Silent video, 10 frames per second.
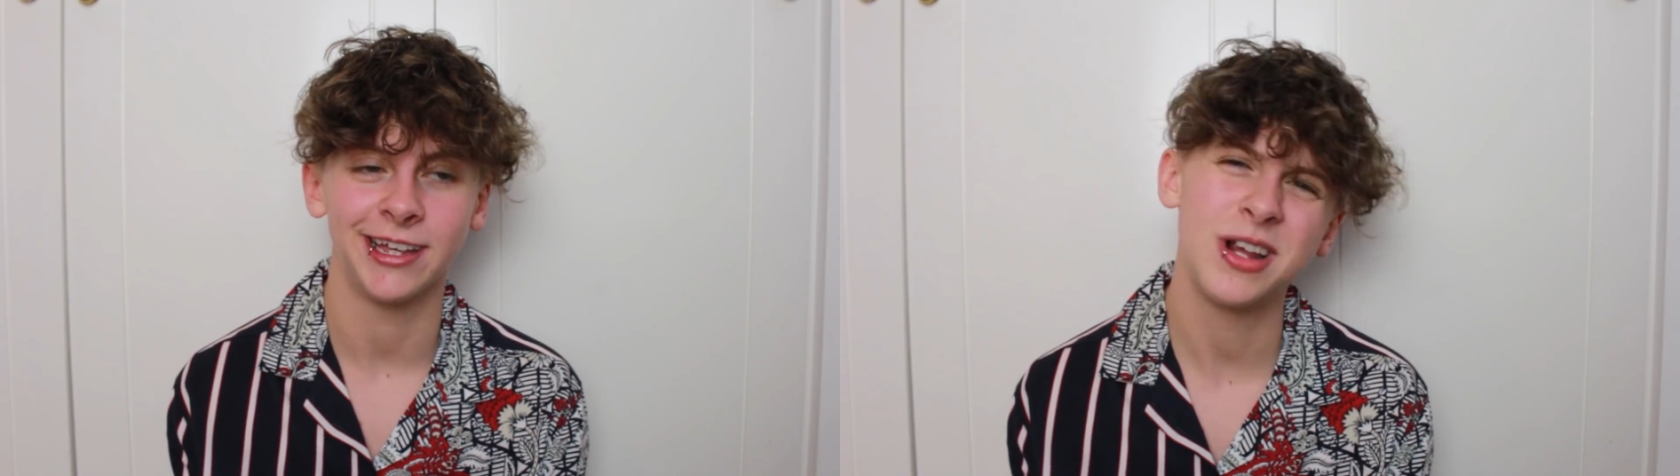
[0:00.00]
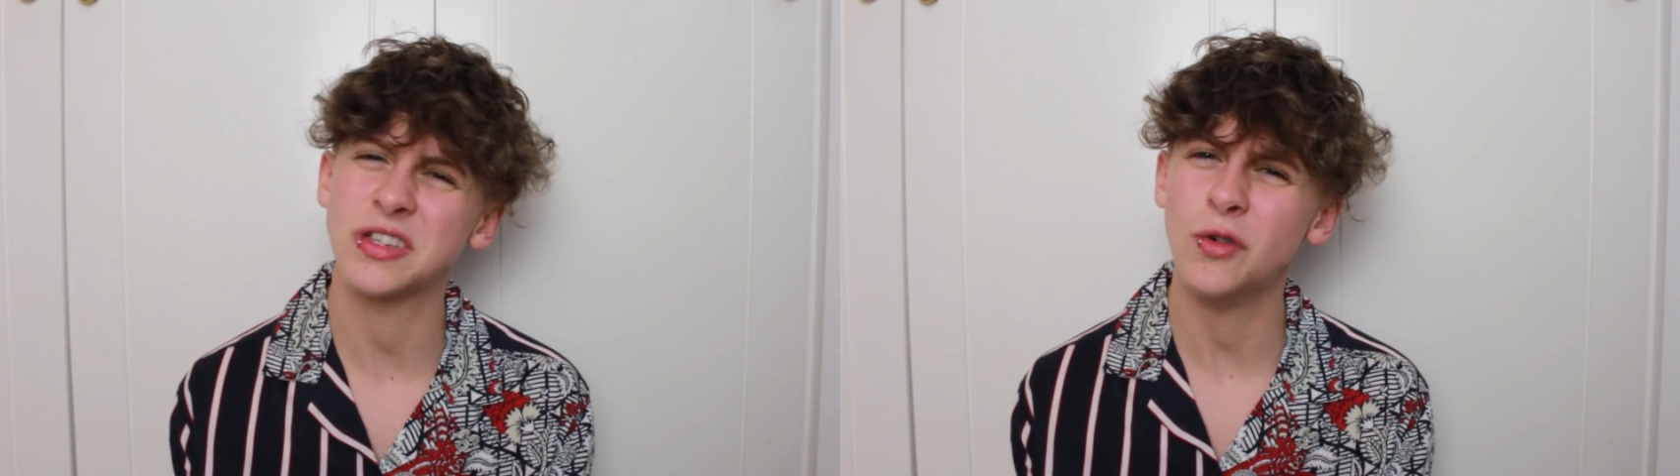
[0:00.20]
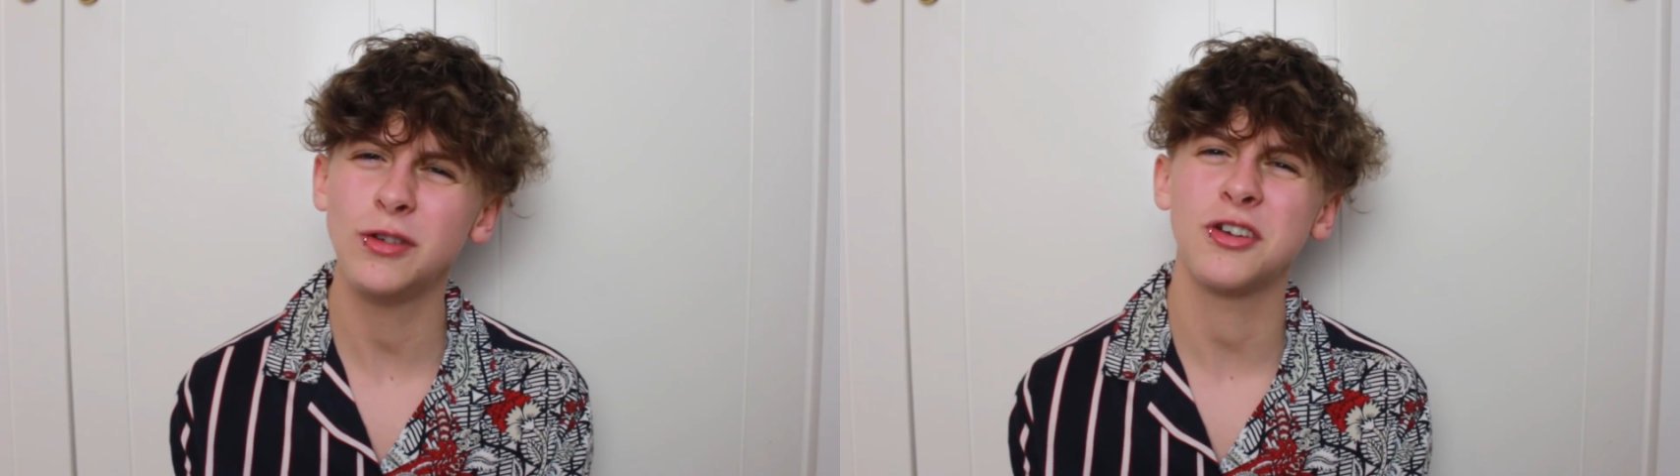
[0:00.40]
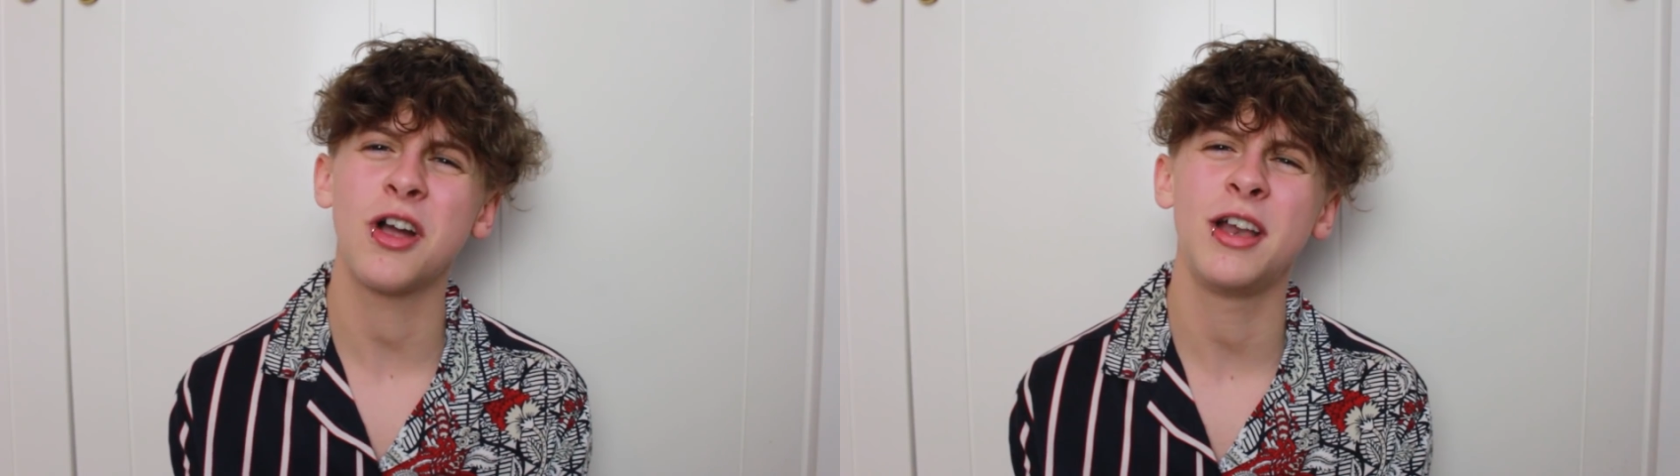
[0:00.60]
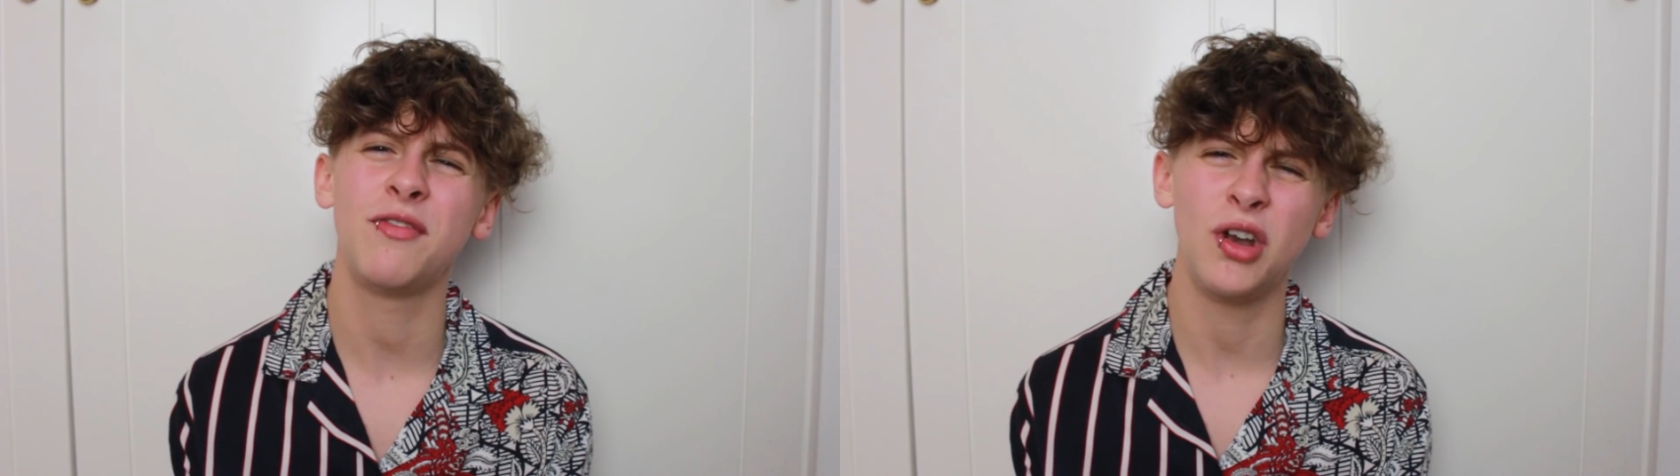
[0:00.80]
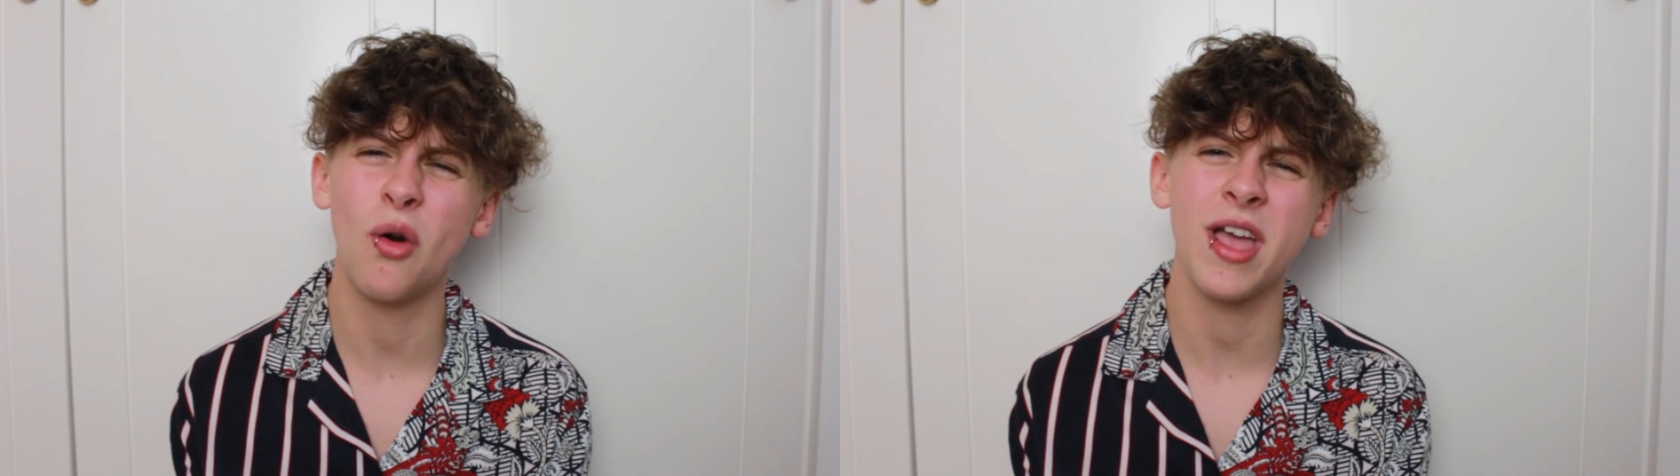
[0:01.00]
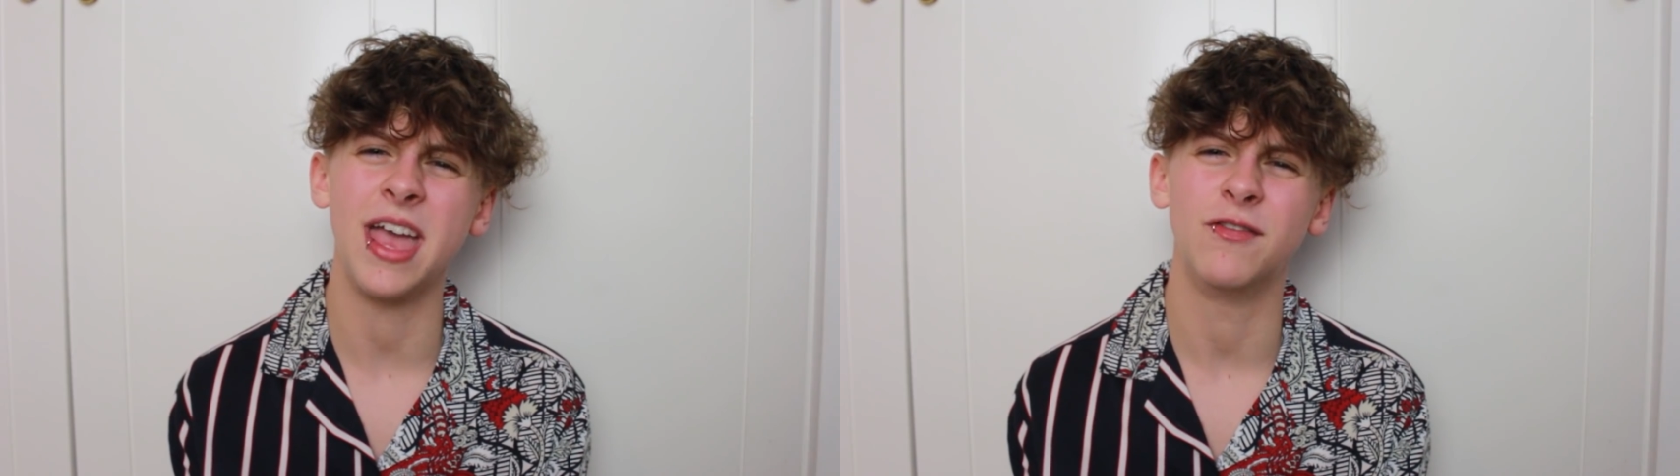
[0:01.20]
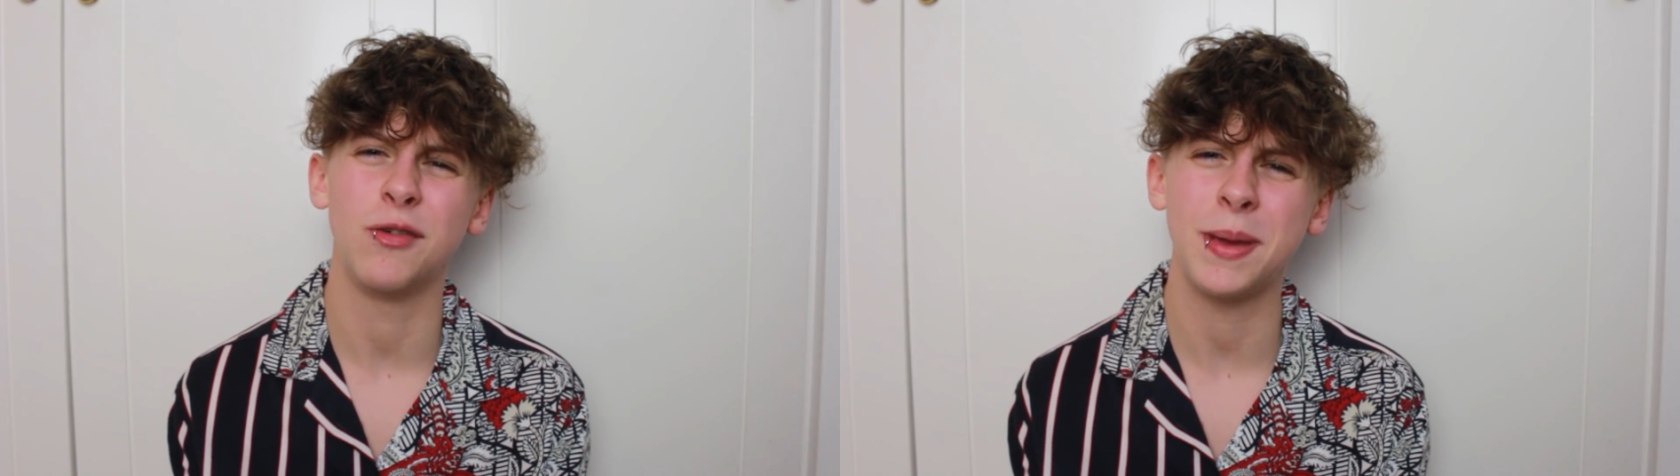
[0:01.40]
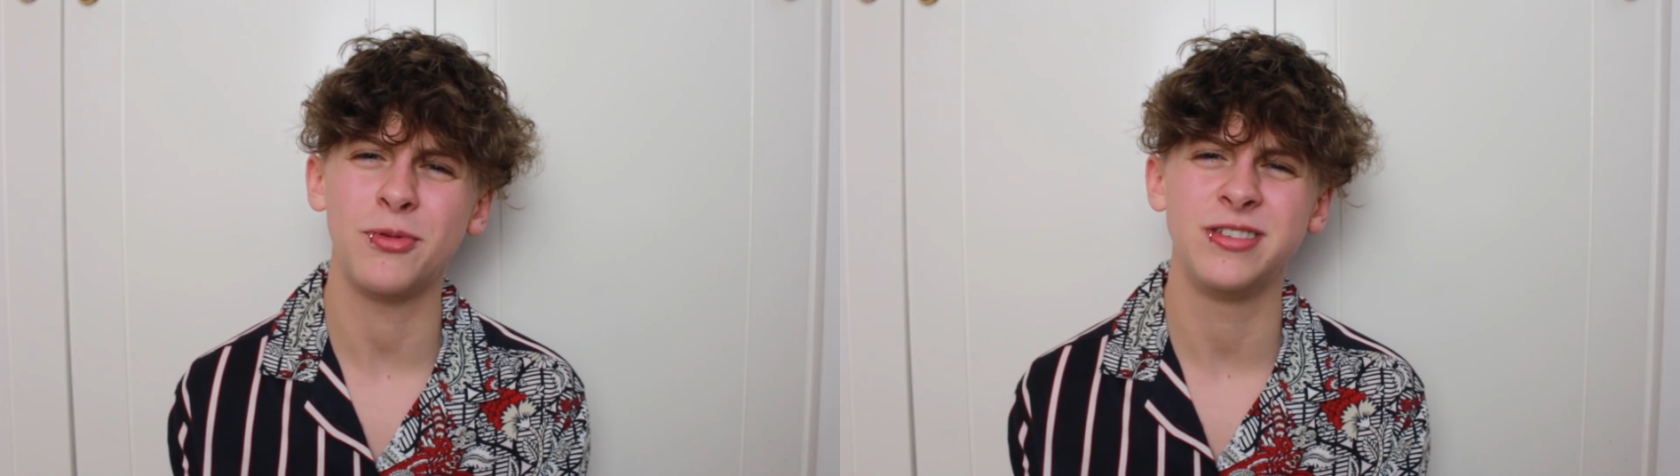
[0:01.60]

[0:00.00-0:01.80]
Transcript: But it's also kind of annoying for people